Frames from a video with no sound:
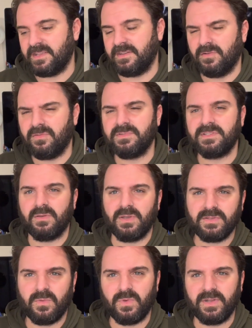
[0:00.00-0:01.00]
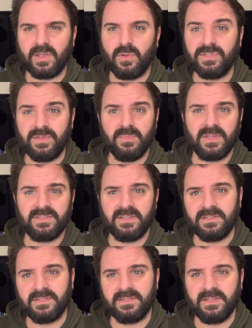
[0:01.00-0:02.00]
And also, I don't want to go too much
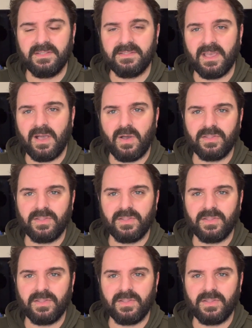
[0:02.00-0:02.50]
into detail.